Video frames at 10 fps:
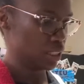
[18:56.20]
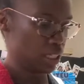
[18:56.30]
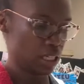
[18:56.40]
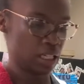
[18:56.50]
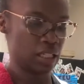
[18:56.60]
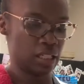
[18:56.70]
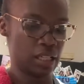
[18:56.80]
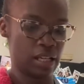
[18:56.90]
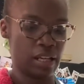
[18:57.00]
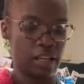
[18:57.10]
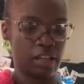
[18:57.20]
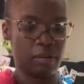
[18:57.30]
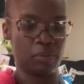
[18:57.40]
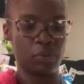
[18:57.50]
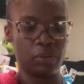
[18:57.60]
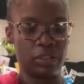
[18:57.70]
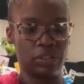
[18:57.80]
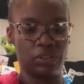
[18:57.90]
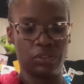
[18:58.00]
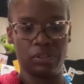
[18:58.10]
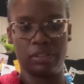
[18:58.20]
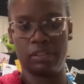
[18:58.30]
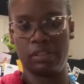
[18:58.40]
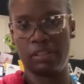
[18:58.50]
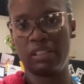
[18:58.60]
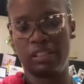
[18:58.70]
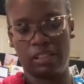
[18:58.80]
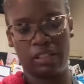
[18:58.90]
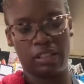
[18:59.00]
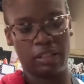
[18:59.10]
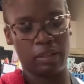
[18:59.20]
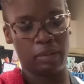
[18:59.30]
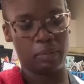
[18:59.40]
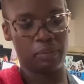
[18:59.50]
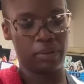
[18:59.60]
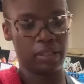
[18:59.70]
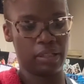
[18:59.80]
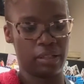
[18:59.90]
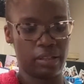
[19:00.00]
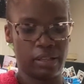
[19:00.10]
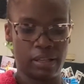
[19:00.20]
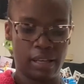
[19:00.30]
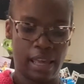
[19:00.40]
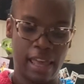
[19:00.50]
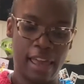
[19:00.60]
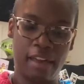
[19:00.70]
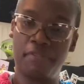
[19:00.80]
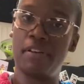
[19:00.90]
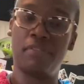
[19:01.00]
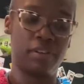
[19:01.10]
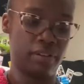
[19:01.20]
and I am going to put half of it